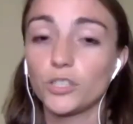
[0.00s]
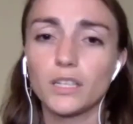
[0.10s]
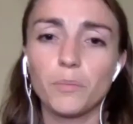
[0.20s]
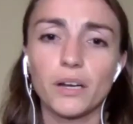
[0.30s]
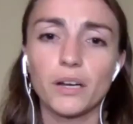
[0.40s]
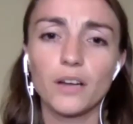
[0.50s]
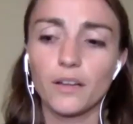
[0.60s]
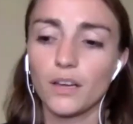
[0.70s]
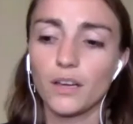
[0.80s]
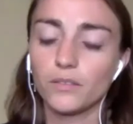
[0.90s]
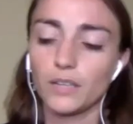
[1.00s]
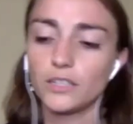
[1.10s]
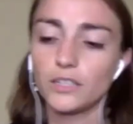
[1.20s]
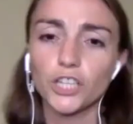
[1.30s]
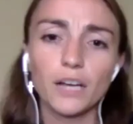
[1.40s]
lot better now though.
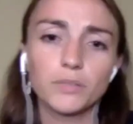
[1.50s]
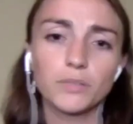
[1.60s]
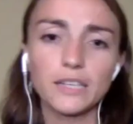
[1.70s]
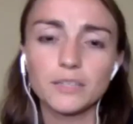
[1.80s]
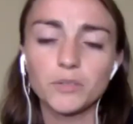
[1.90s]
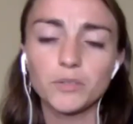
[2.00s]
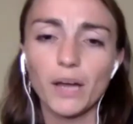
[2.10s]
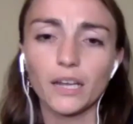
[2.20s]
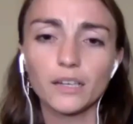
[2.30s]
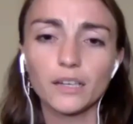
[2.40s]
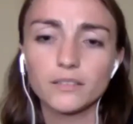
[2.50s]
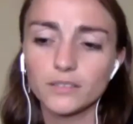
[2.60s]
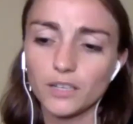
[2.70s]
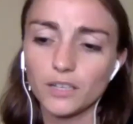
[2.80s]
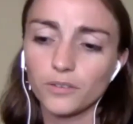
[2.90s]
And Shy was asymptomatic.
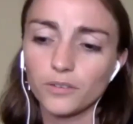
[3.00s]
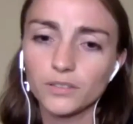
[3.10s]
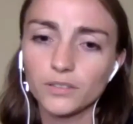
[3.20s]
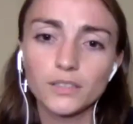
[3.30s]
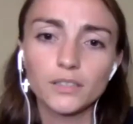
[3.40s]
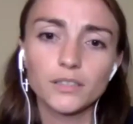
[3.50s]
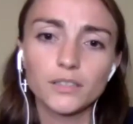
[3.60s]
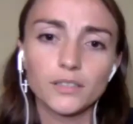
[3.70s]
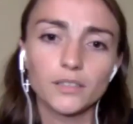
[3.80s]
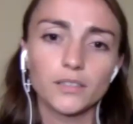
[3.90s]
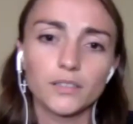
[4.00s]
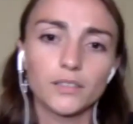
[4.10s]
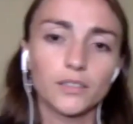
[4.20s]
So you